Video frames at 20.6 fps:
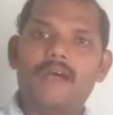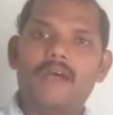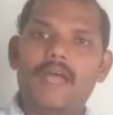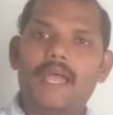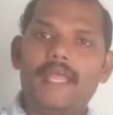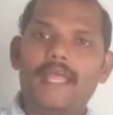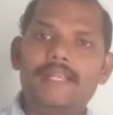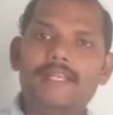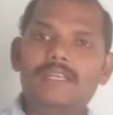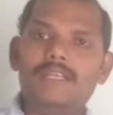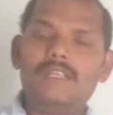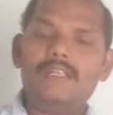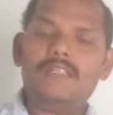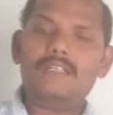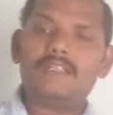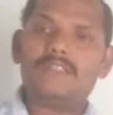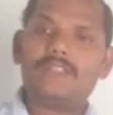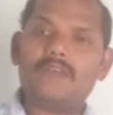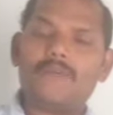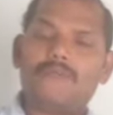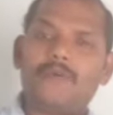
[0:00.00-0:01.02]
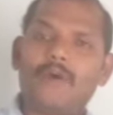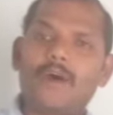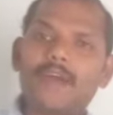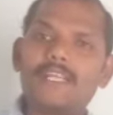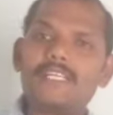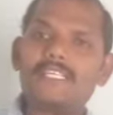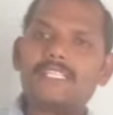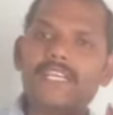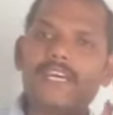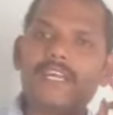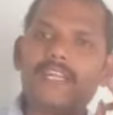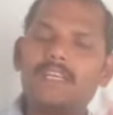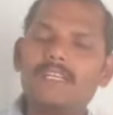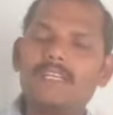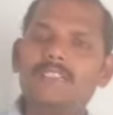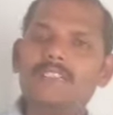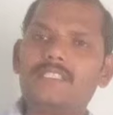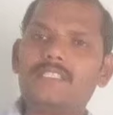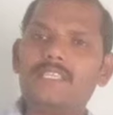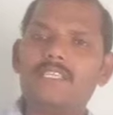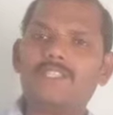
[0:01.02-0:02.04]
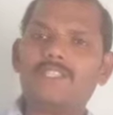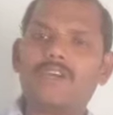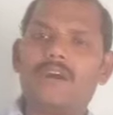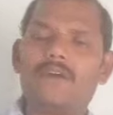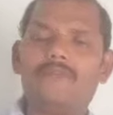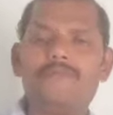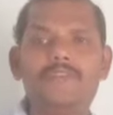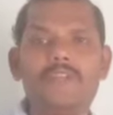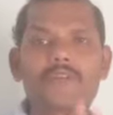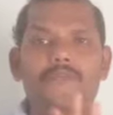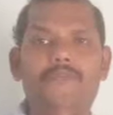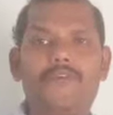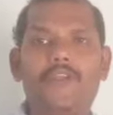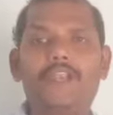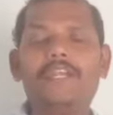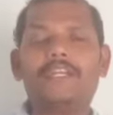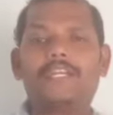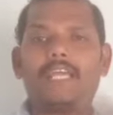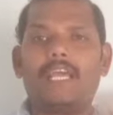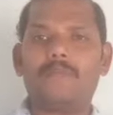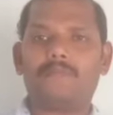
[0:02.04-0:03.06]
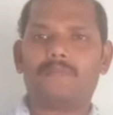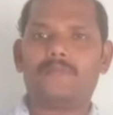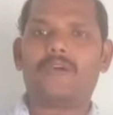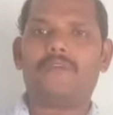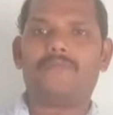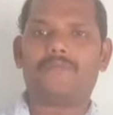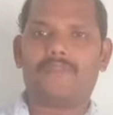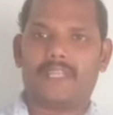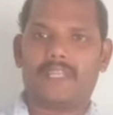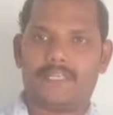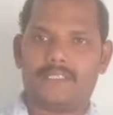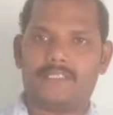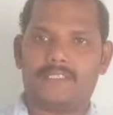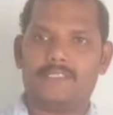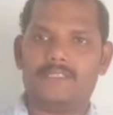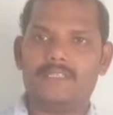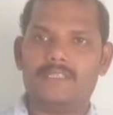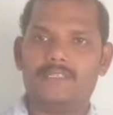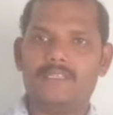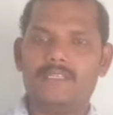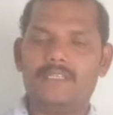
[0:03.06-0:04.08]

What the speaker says: and the forests are consist of different types of trees,